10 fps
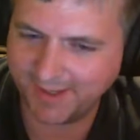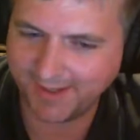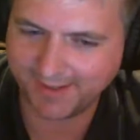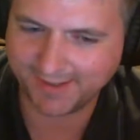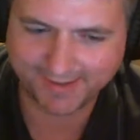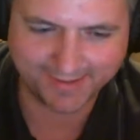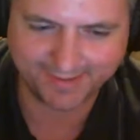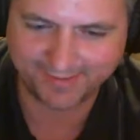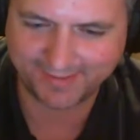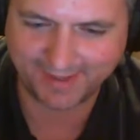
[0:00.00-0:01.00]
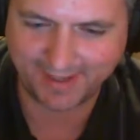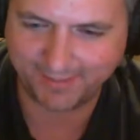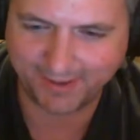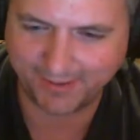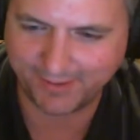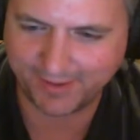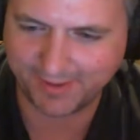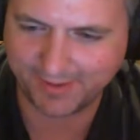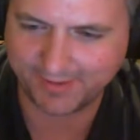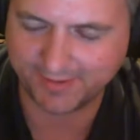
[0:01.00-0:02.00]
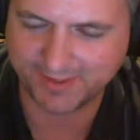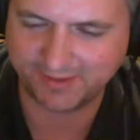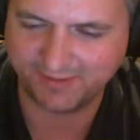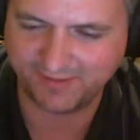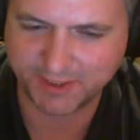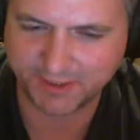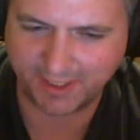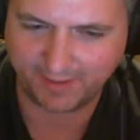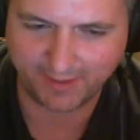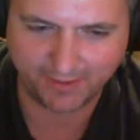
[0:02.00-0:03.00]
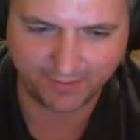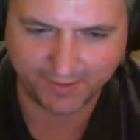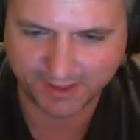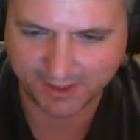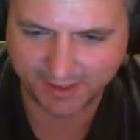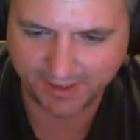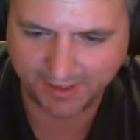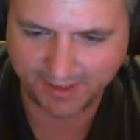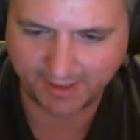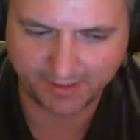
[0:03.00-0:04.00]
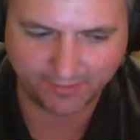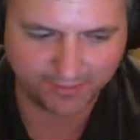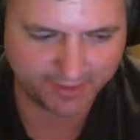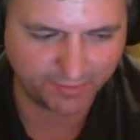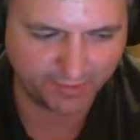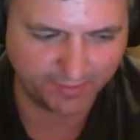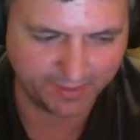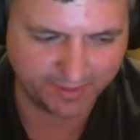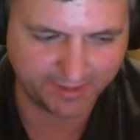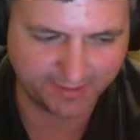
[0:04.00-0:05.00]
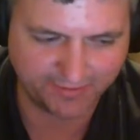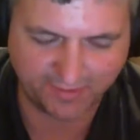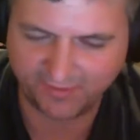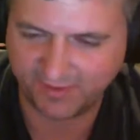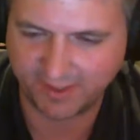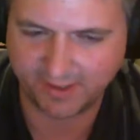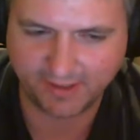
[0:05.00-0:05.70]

Yeah, the cameo in it. There's an Avenger cameo, which, yeah, I don't want to spoil, but is very funny.